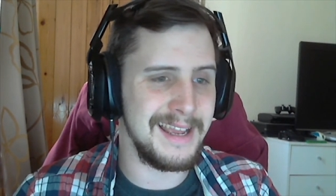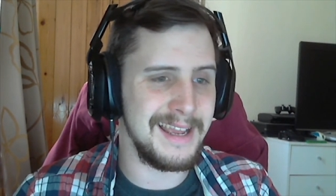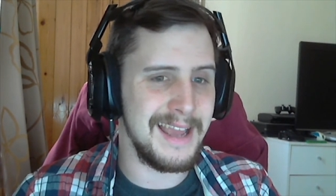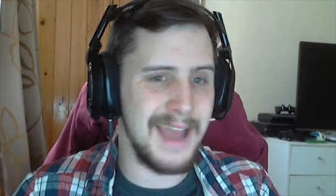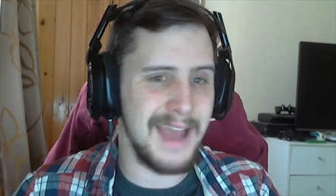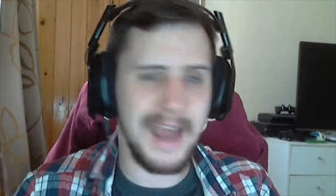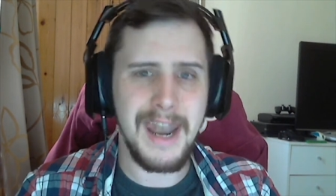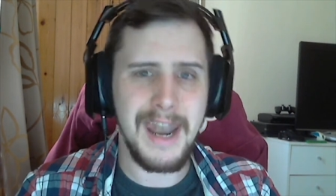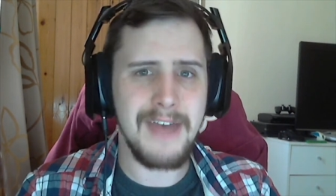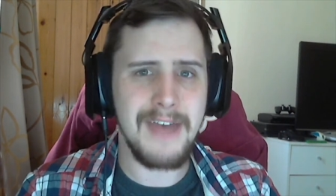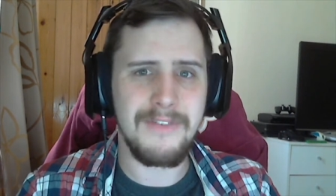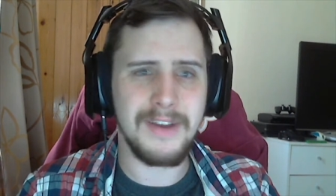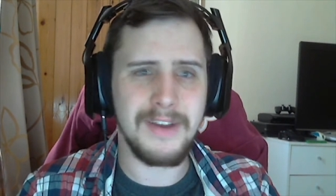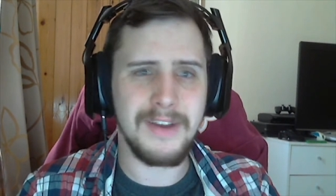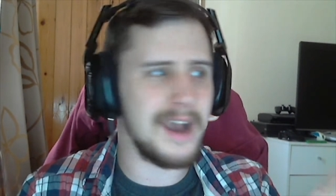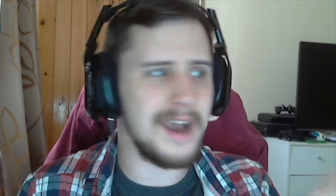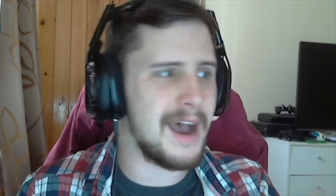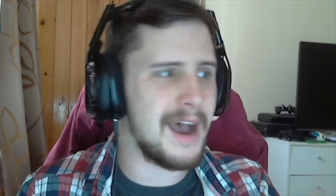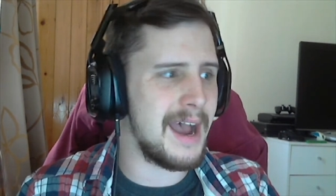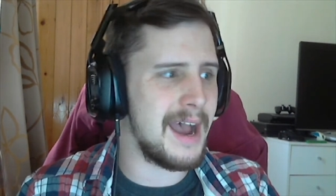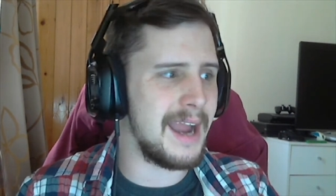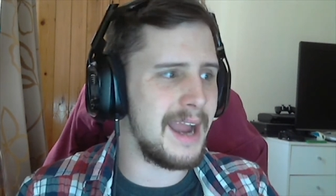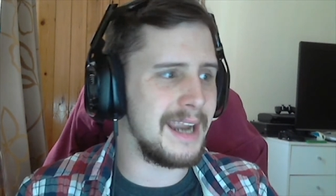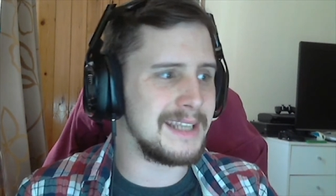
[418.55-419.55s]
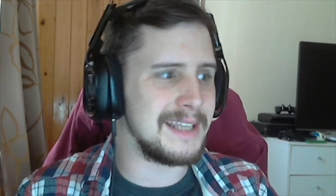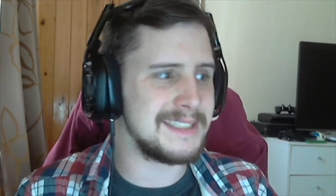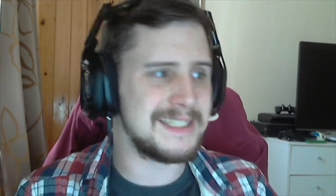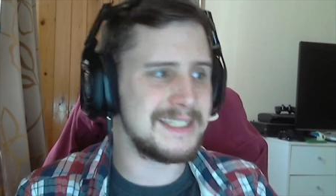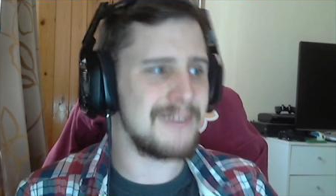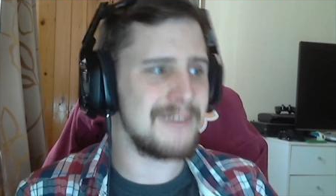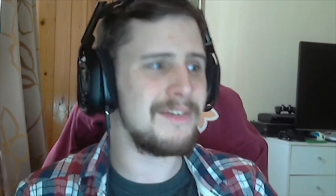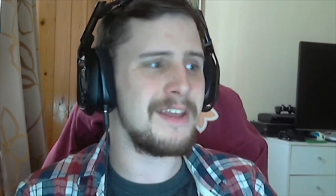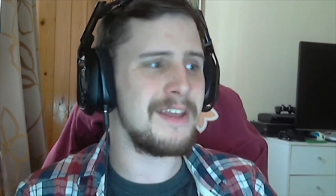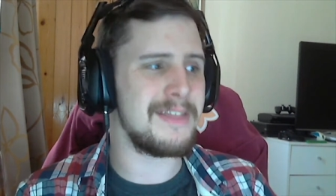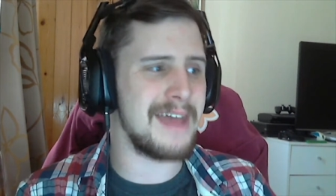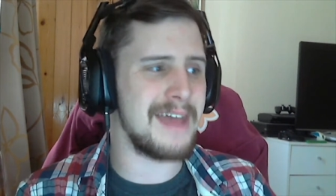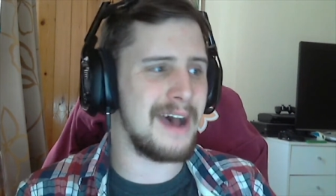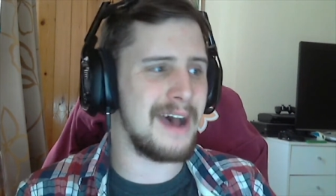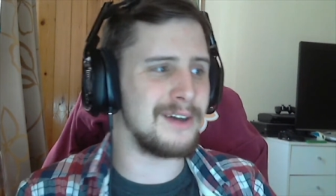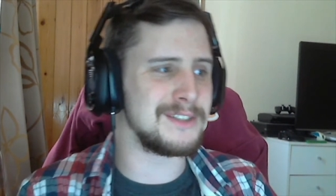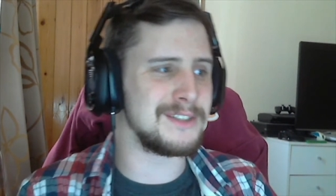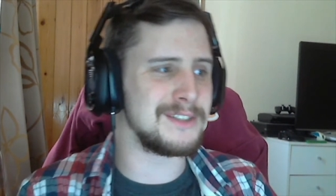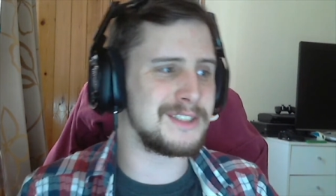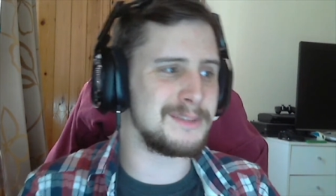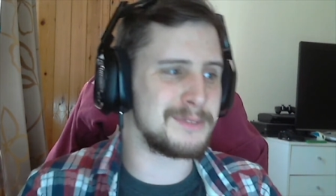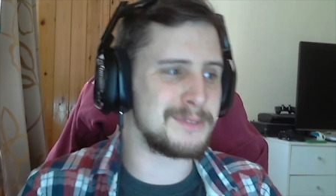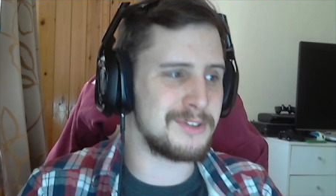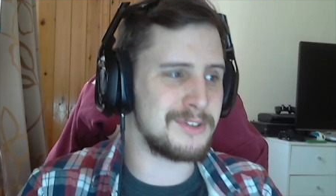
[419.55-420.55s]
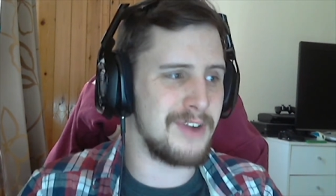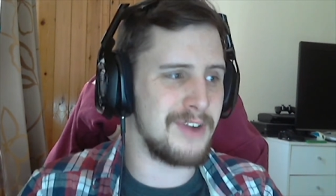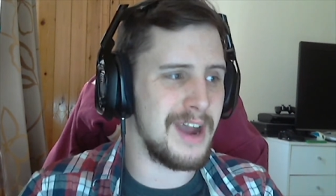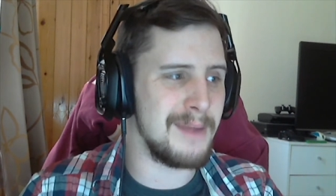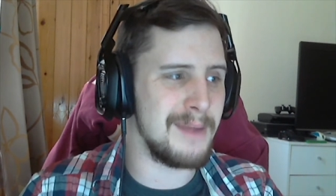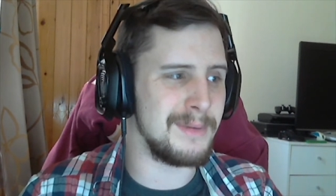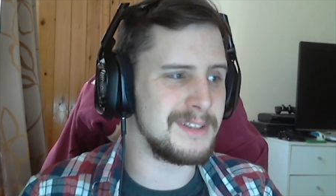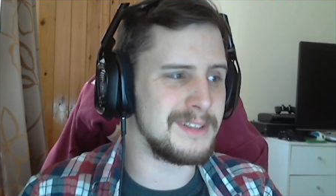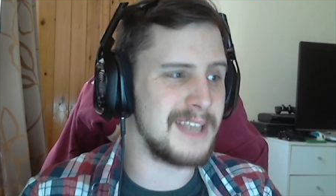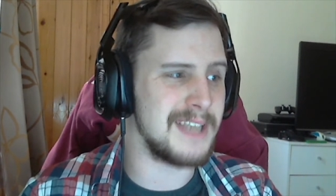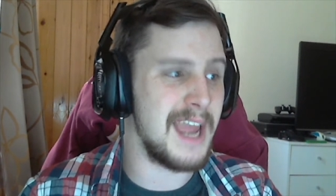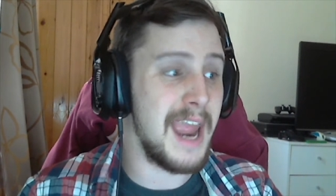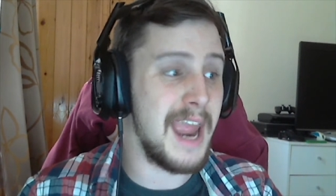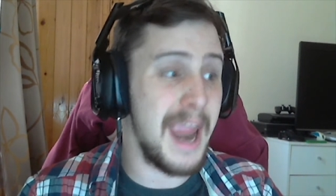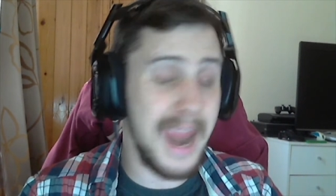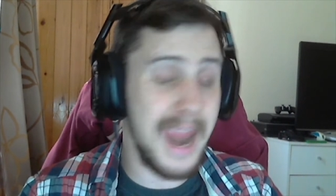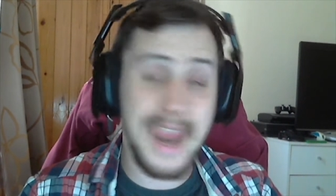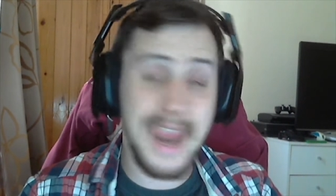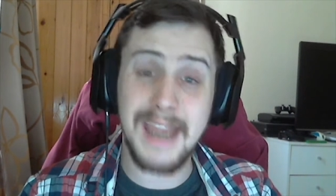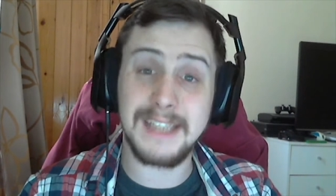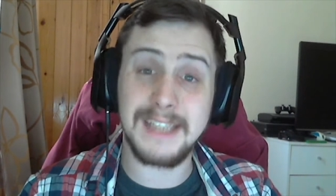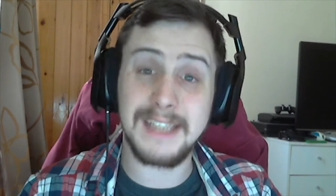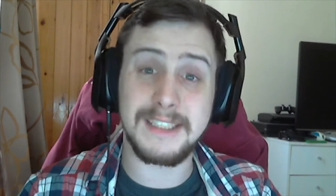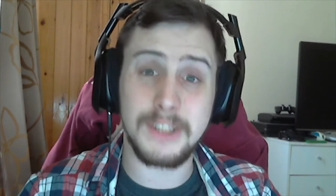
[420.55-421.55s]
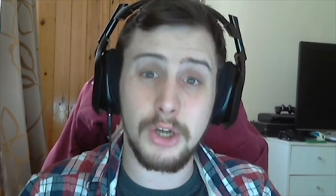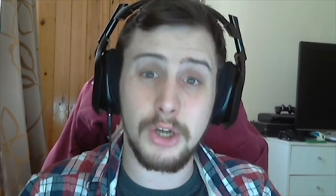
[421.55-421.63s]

Another guy, 70,000 subscribers, he still